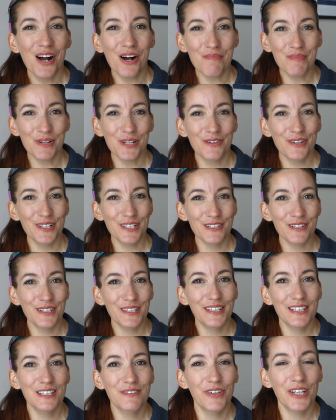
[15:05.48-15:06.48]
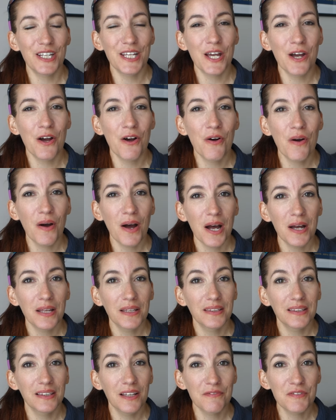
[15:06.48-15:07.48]
Hope you enjoyed this video.
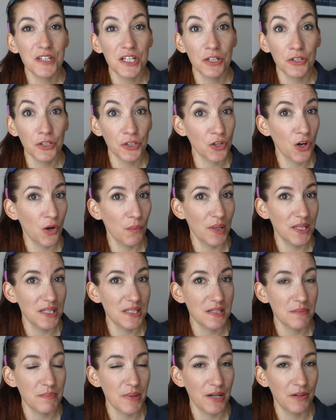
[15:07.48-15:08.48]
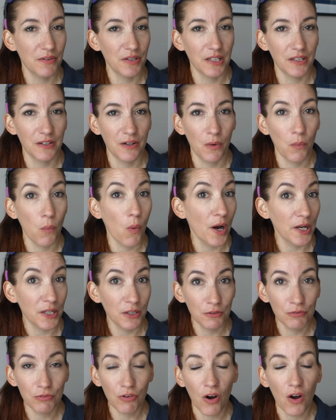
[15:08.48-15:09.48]
I'd love to hear your comments about, you know, why
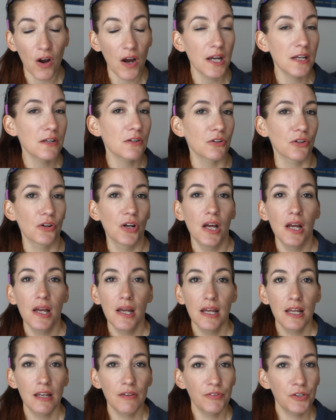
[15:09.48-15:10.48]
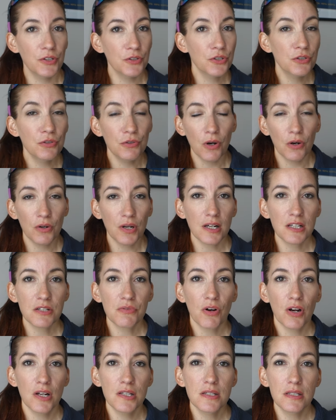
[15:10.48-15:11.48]
you ride, or if you do Audax
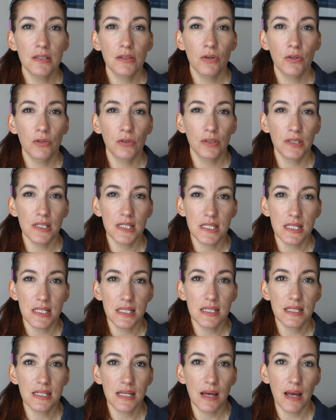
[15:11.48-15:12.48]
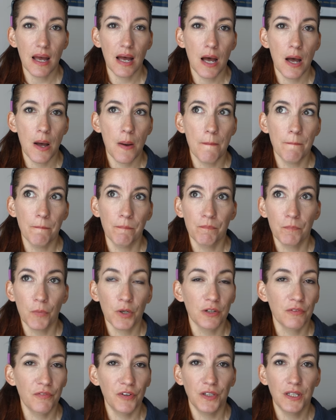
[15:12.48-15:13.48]
rides in long distance,
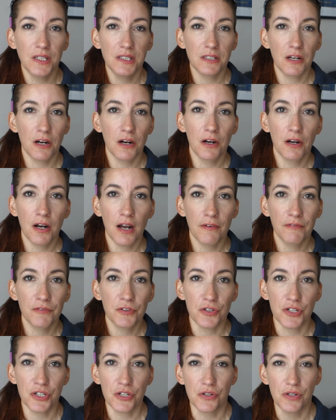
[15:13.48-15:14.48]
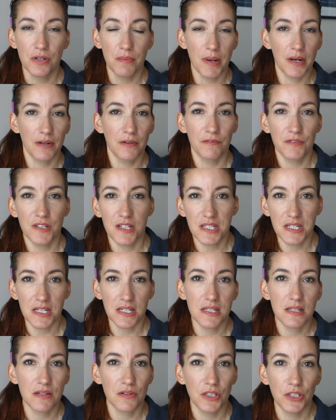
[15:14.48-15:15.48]
what your feelings are after a certain amount of
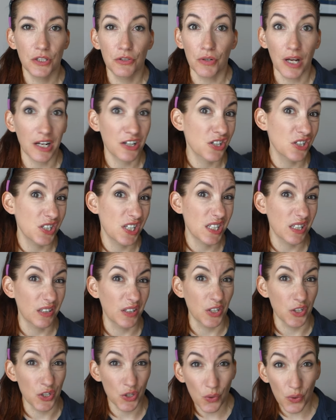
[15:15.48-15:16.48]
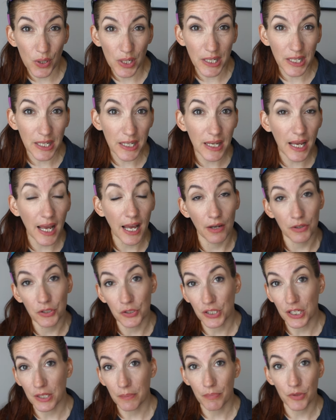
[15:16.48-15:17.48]
distance. Are you actually still enjoying it? How
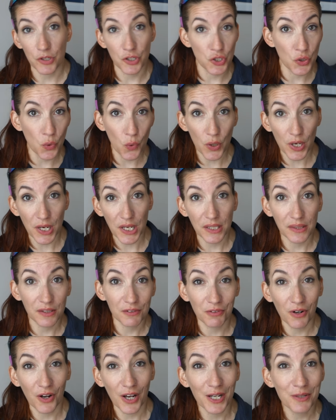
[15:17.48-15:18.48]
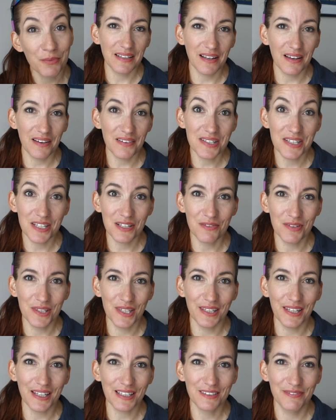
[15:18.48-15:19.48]
you keep the joy in the ride? And I'll see you in
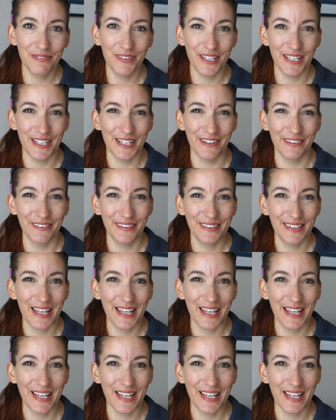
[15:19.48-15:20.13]
the next video.